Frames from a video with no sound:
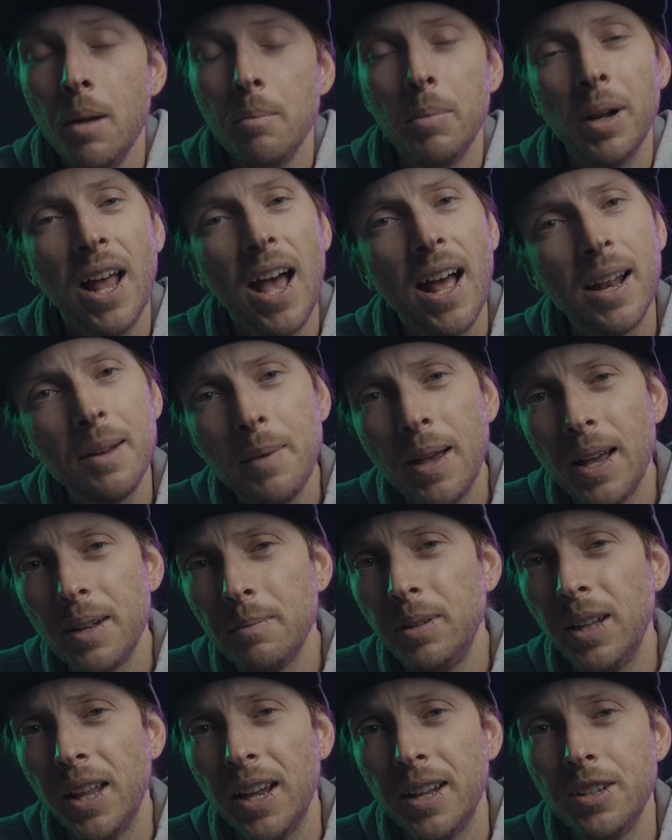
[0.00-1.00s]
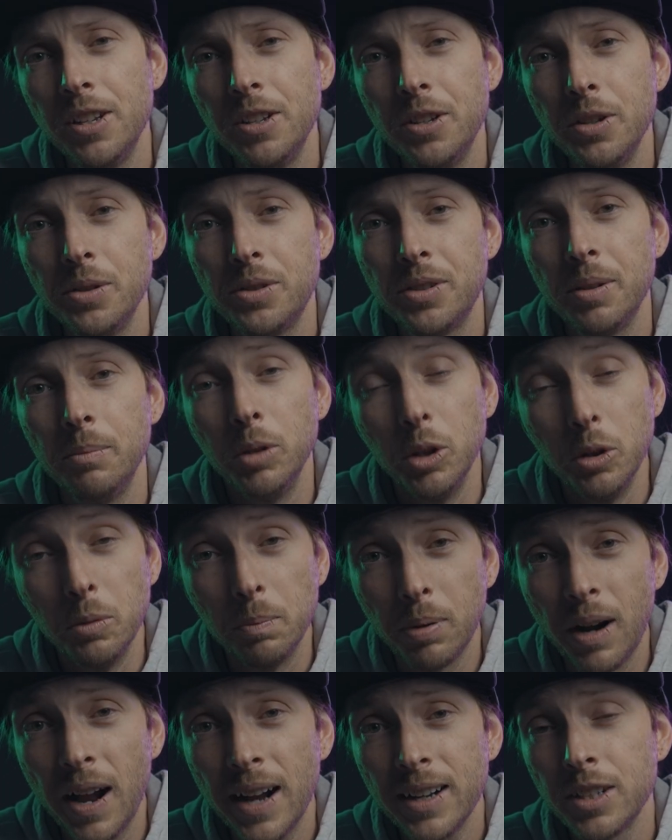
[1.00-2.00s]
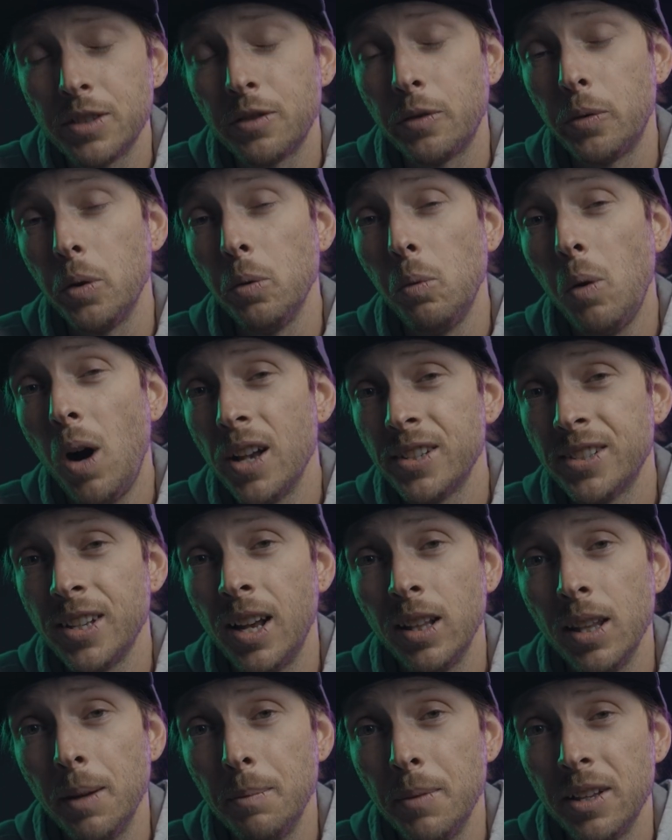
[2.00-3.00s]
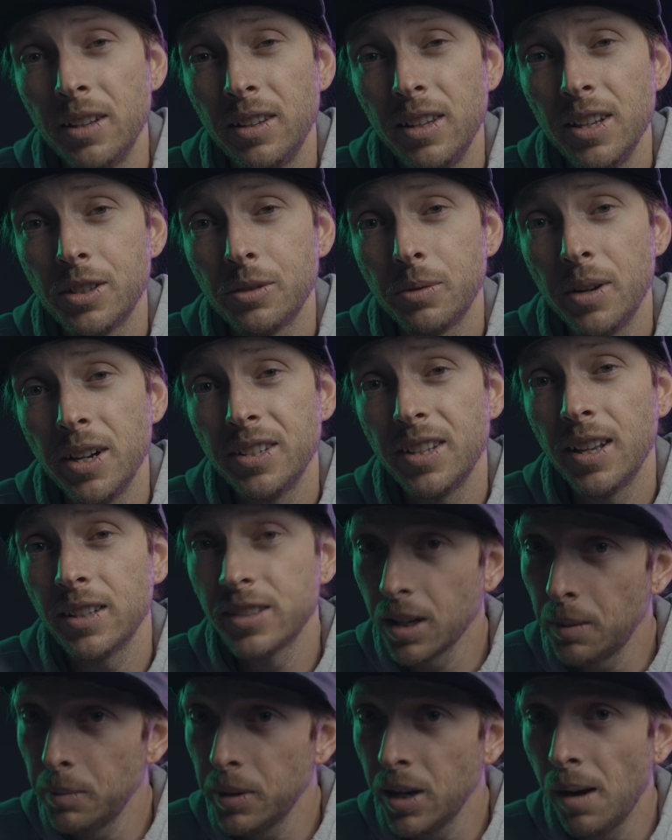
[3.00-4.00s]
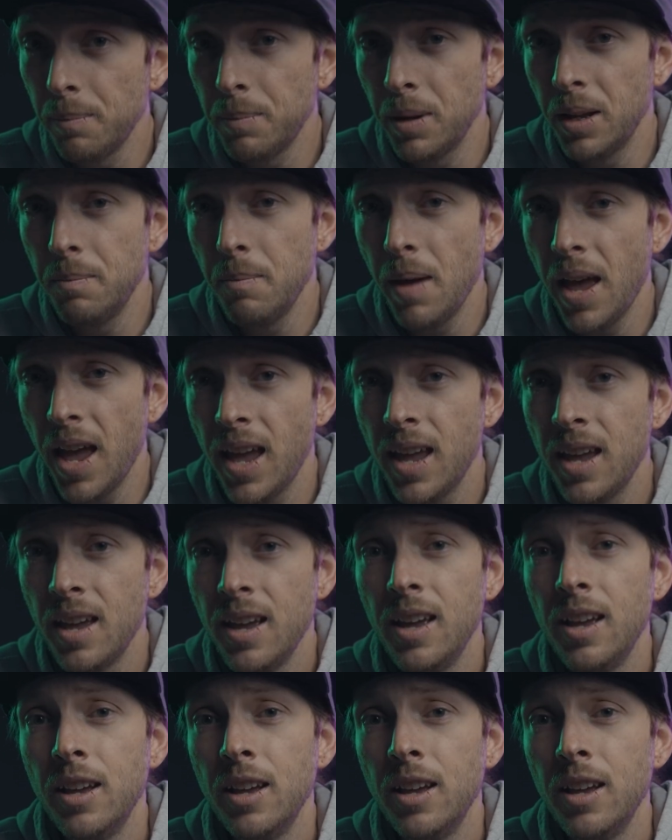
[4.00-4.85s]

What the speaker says: but Adam had planned to do some loop practice for the Wausau Limitless race that's coming up in May,